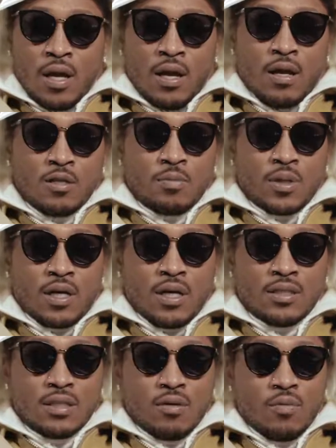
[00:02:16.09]
It was
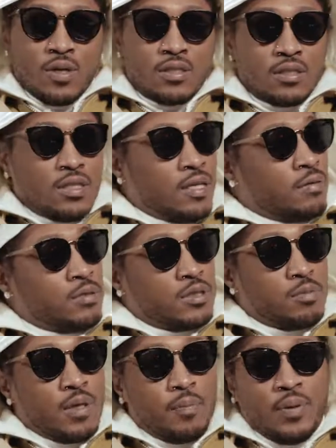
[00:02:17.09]
because of the wizard. It was
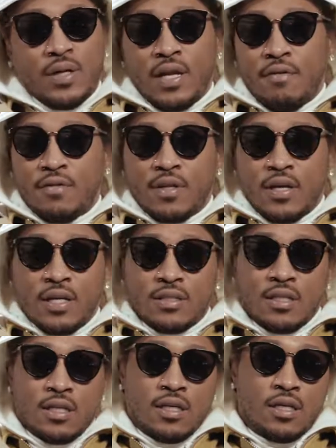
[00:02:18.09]
just me putting everything to
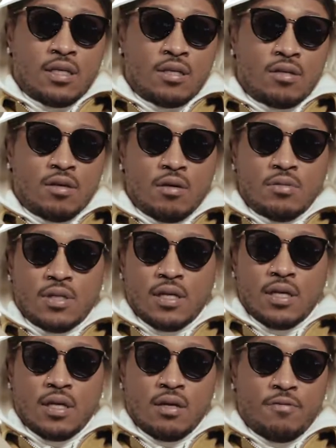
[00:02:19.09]
the end. You know what I'm
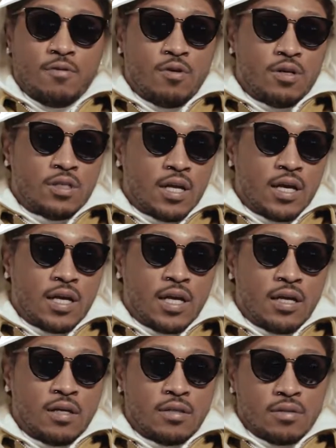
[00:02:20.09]
saying? For us, like
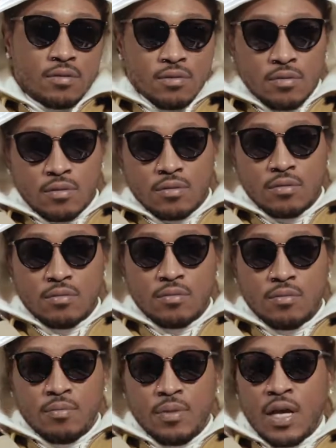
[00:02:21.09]

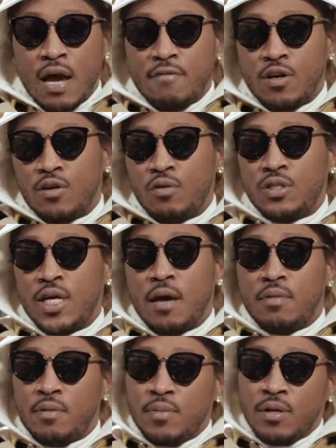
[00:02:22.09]
me having a new
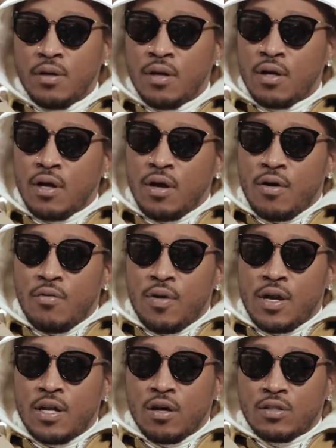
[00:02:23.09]
chapter, me
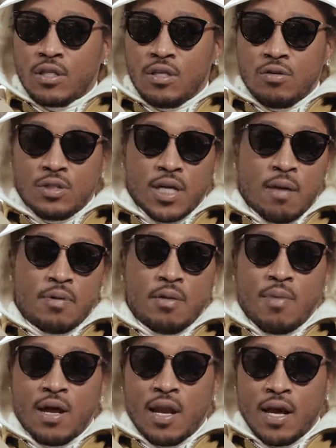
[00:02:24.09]
ready to go to the new chapter in
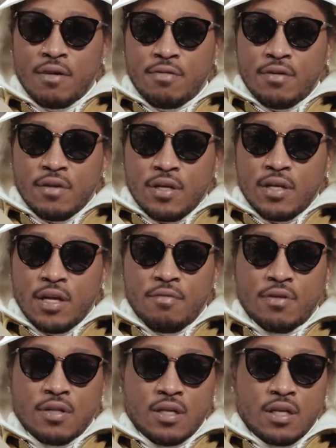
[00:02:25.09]
my life and
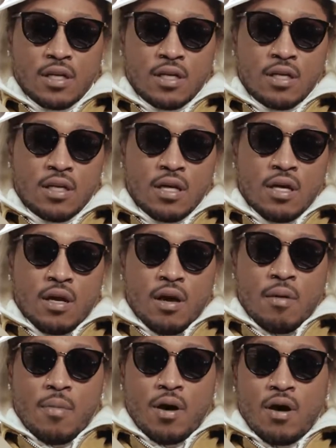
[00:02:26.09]
everything. And
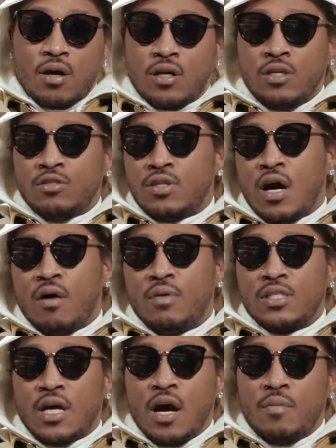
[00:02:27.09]
my uncle used to
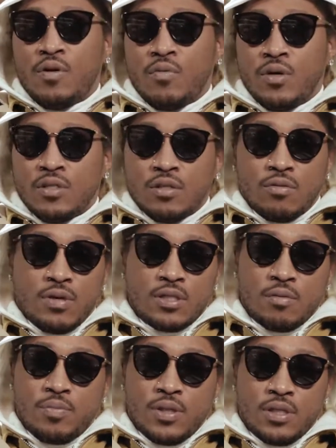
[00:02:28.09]
always call me the wizard. Rest
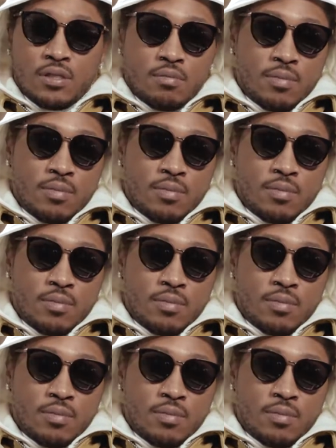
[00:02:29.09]
in peace.